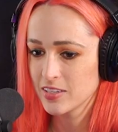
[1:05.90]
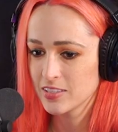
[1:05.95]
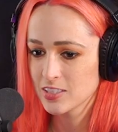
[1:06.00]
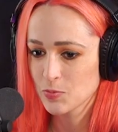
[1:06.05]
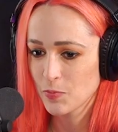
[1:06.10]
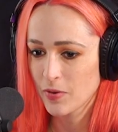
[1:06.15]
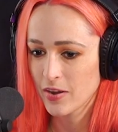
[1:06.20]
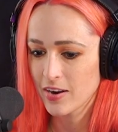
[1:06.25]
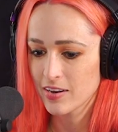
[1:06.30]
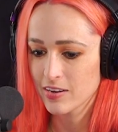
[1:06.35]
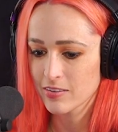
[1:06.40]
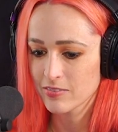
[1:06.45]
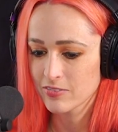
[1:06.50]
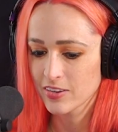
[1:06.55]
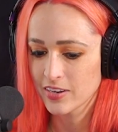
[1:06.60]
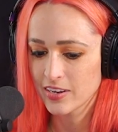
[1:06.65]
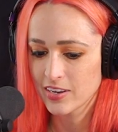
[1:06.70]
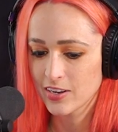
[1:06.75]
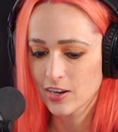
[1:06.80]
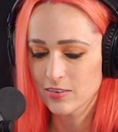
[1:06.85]
inspired a
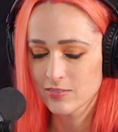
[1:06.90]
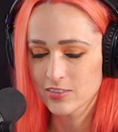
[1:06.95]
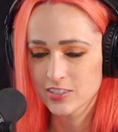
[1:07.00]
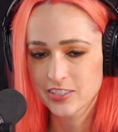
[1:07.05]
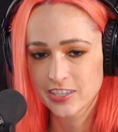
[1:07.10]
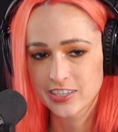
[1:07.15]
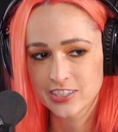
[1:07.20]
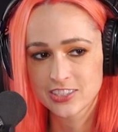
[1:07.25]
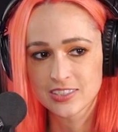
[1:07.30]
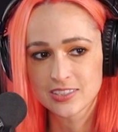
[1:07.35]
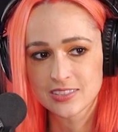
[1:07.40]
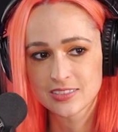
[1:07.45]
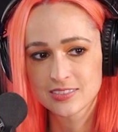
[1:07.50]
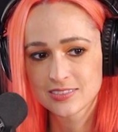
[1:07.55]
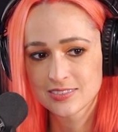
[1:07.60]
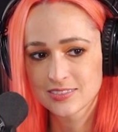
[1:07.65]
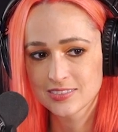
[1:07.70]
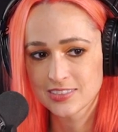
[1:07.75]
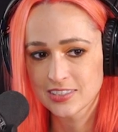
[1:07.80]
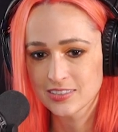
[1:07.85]
funny conversation.
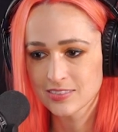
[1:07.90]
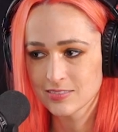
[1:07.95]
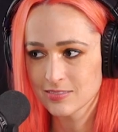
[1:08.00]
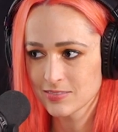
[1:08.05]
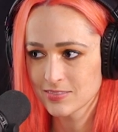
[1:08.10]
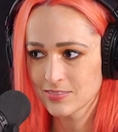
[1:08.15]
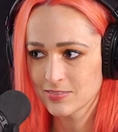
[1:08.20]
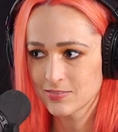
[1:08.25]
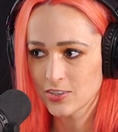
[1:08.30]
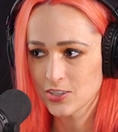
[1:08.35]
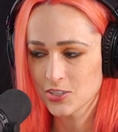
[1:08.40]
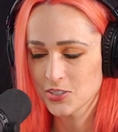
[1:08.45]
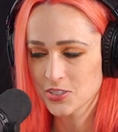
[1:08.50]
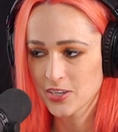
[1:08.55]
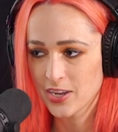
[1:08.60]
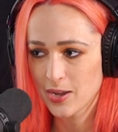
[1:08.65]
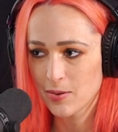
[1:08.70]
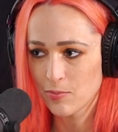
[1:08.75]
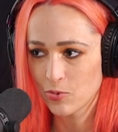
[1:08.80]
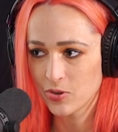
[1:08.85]
Like, first
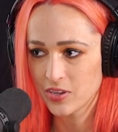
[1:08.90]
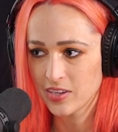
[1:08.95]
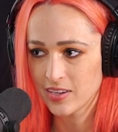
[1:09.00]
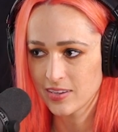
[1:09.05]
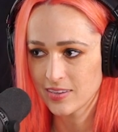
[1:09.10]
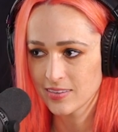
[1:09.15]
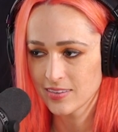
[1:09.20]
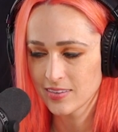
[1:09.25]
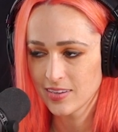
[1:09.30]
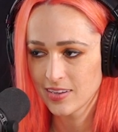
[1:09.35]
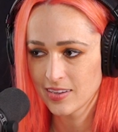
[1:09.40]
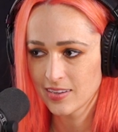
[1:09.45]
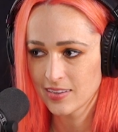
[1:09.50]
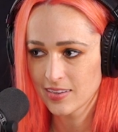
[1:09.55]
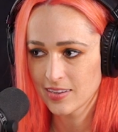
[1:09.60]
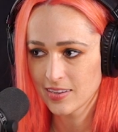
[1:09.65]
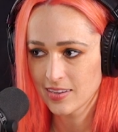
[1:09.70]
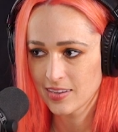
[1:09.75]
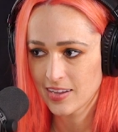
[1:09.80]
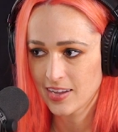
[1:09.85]
time we
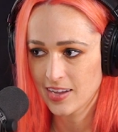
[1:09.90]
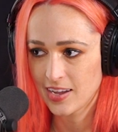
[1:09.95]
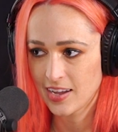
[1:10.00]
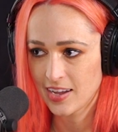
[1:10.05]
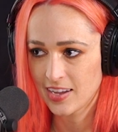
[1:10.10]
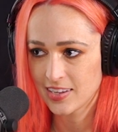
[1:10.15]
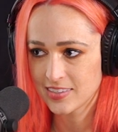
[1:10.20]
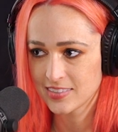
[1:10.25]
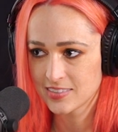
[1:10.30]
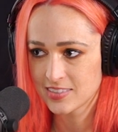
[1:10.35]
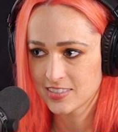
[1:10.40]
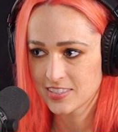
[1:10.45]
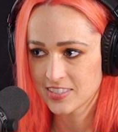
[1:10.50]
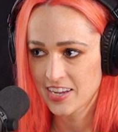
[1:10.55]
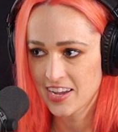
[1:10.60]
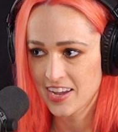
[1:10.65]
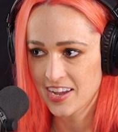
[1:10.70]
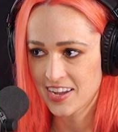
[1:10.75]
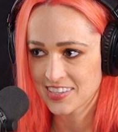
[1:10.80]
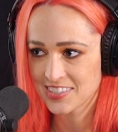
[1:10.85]
had
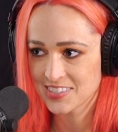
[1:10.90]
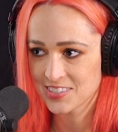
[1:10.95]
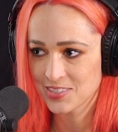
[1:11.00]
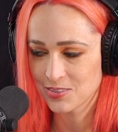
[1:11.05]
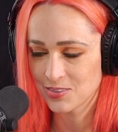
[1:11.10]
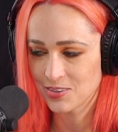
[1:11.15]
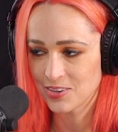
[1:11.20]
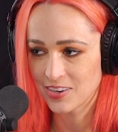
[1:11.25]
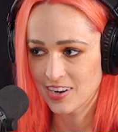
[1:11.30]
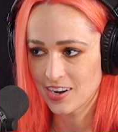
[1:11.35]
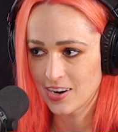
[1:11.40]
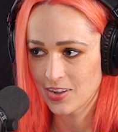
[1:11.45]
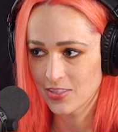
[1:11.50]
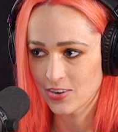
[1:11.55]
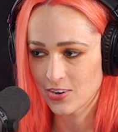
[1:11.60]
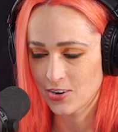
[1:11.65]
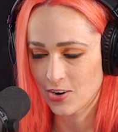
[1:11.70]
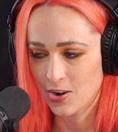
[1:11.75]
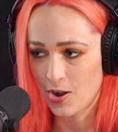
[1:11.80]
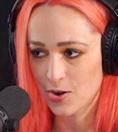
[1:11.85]
sex or
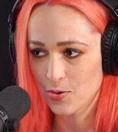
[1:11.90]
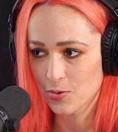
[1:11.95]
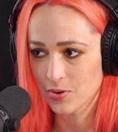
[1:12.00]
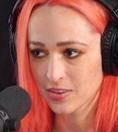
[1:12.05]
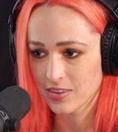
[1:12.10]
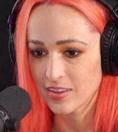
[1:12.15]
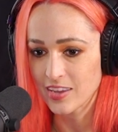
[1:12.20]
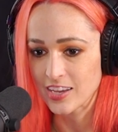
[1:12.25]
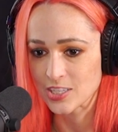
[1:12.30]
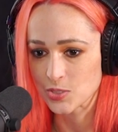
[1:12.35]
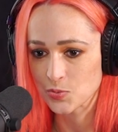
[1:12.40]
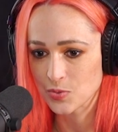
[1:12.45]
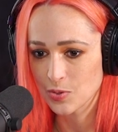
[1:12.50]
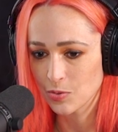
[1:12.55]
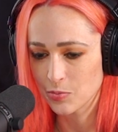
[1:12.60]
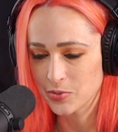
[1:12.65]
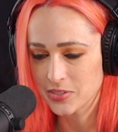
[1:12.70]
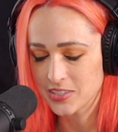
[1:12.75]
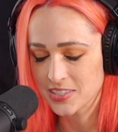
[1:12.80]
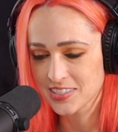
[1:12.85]
other awkward things we
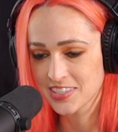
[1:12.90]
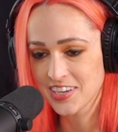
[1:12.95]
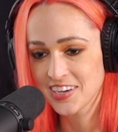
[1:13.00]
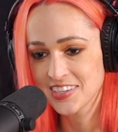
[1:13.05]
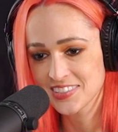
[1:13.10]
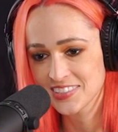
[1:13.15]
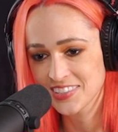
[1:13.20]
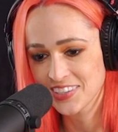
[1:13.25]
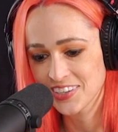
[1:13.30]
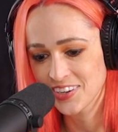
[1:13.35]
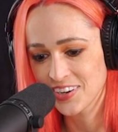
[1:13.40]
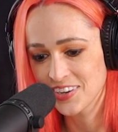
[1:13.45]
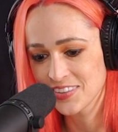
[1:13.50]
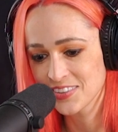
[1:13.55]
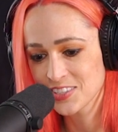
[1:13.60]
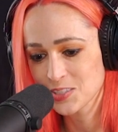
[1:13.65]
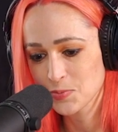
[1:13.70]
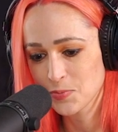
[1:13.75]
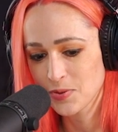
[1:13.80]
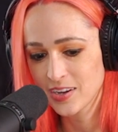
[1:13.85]
will be discussing on
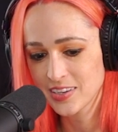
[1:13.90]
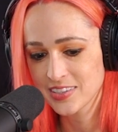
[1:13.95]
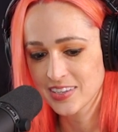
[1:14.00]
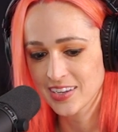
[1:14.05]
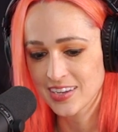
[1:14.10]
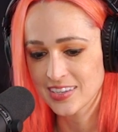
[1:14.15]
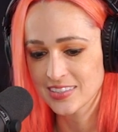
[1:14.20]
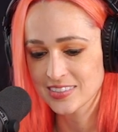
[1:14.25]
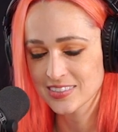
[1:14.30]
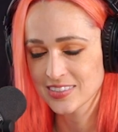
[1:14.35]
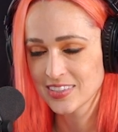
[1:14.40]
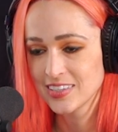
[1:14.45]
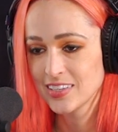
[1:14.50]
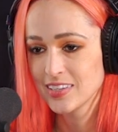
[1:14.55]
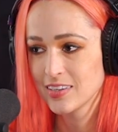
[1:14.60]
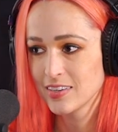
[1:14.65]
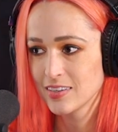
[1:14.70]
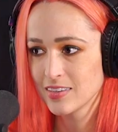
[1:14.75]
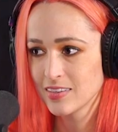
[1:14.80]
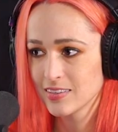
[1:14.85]
this podcast.
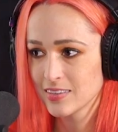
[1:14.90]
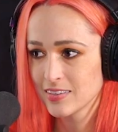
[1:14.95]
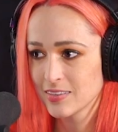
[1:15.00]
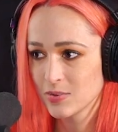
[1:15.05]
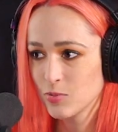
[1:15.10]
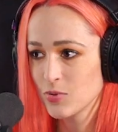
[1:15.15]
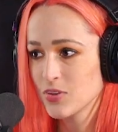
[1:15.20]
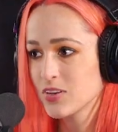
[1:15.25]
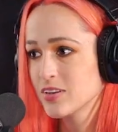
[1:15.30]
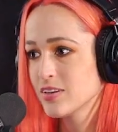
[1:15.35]
Well,